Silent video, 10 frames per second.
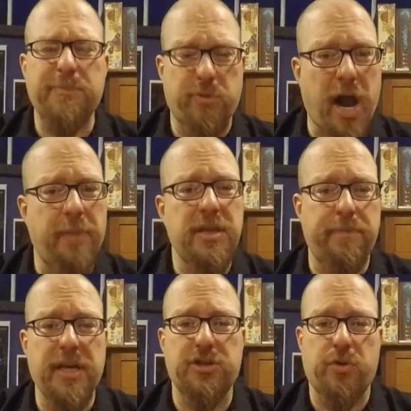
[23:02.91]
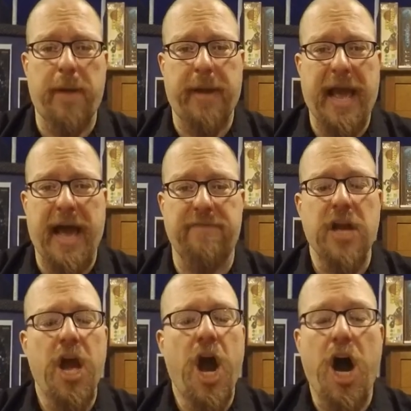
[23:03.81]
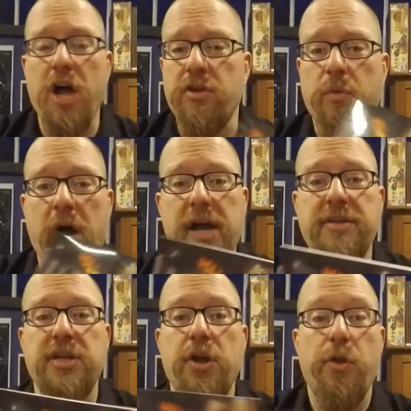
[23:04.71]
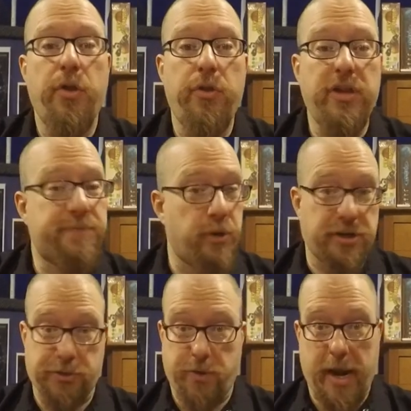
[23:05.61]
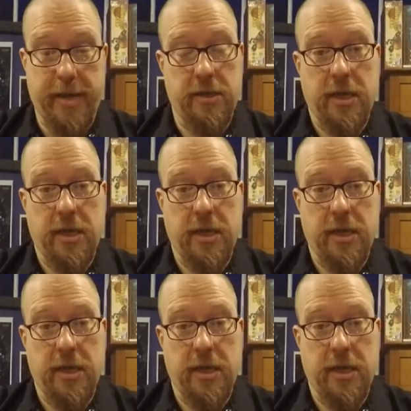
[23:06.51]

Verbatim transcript: probably the biggest gripe i have otherwise this book is great